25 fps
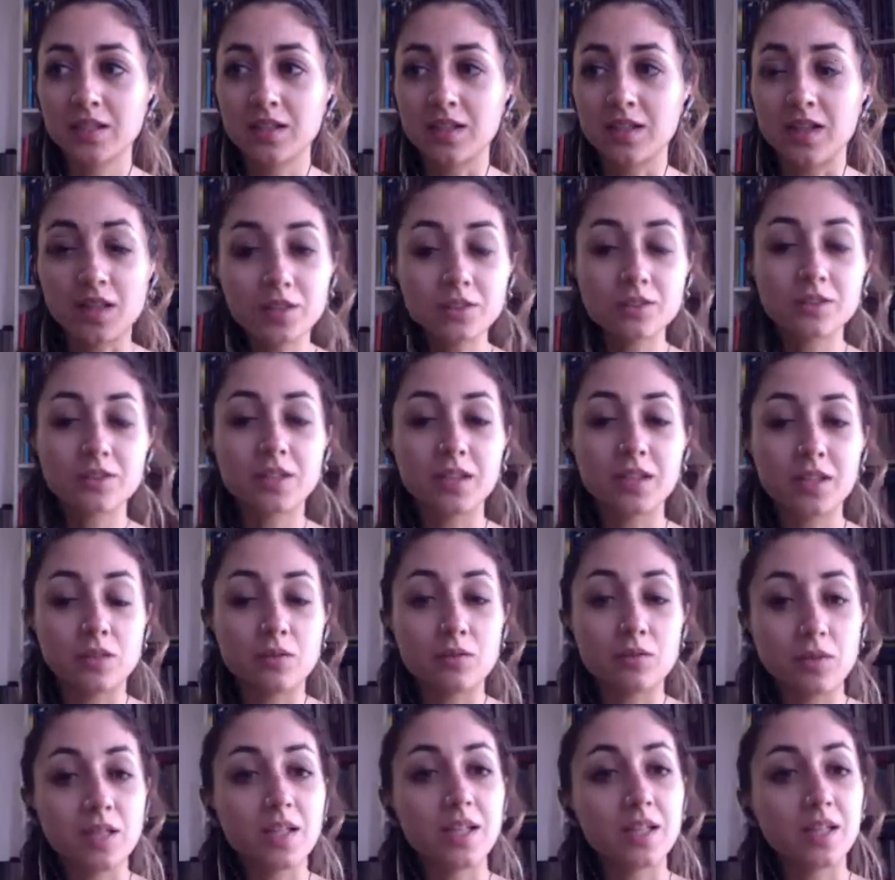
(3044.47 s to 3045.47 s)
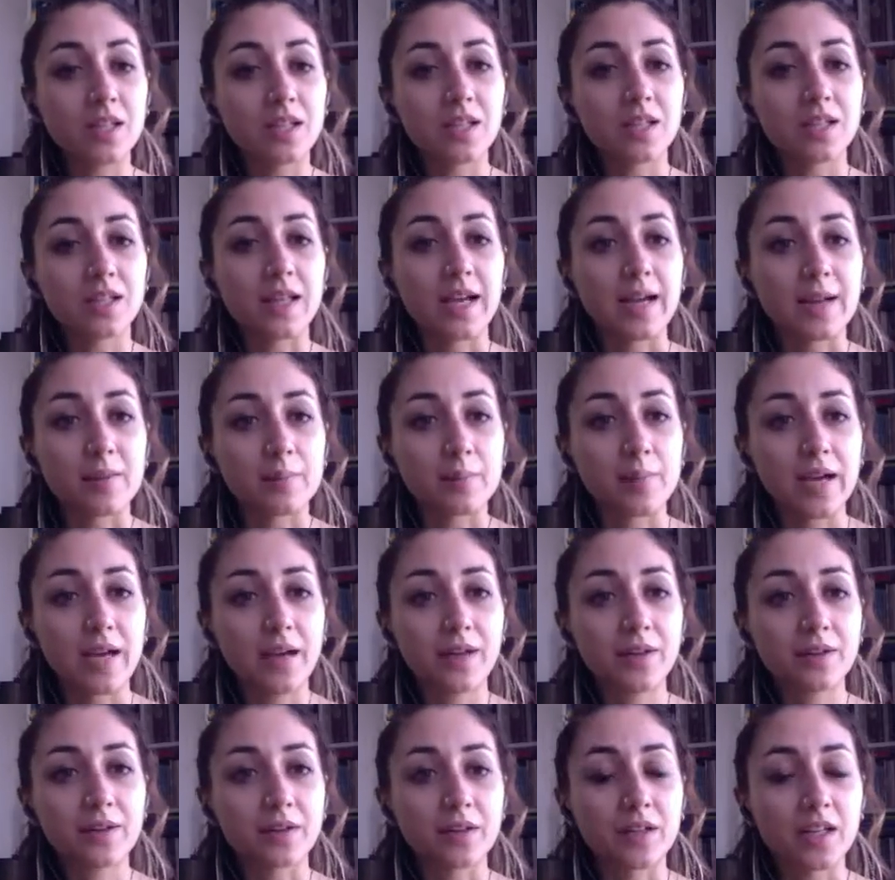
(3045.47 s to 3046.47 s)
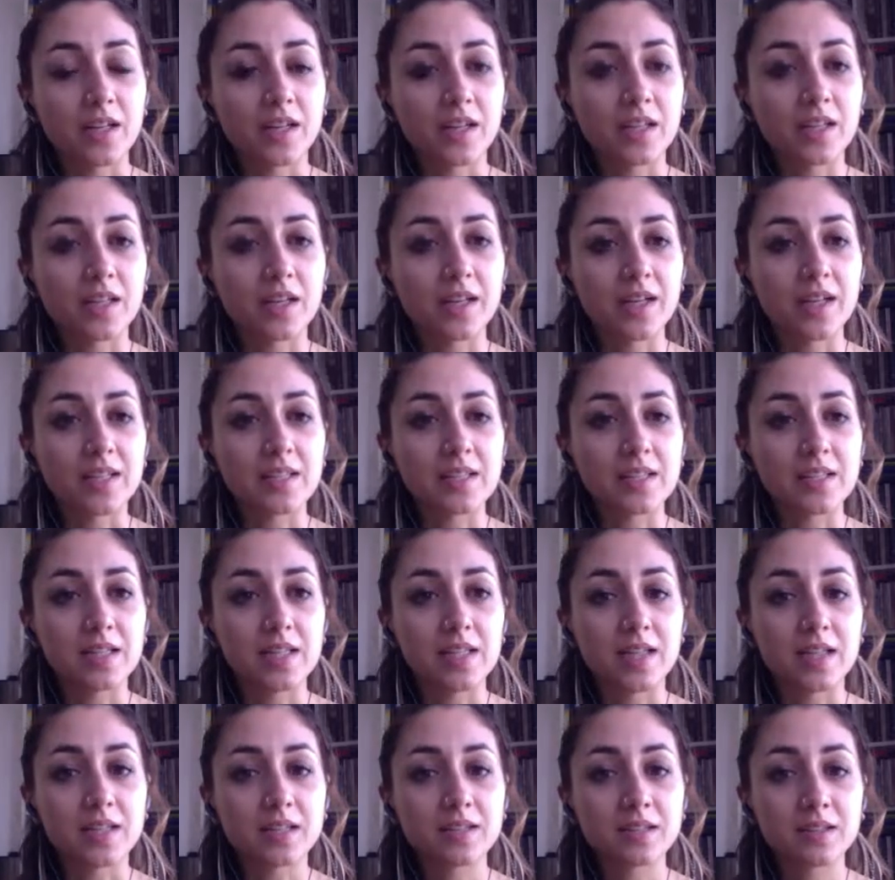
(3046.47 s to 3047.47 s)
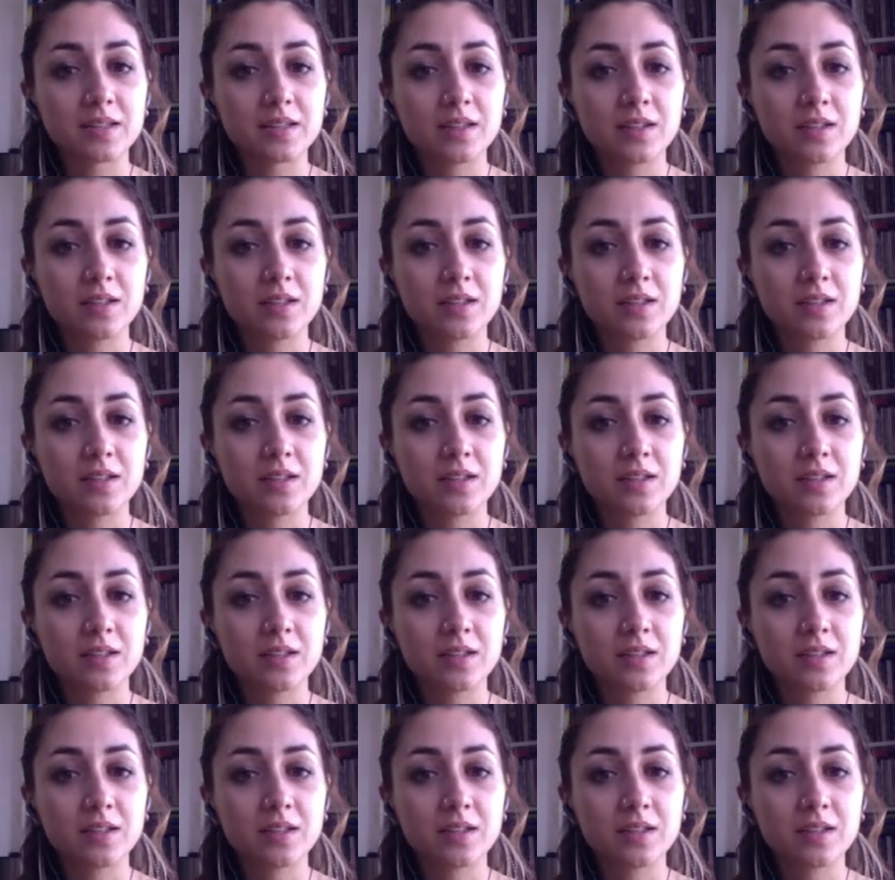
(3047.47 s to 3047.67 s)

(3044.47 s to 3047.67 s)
utterly unique in that patterning, and yet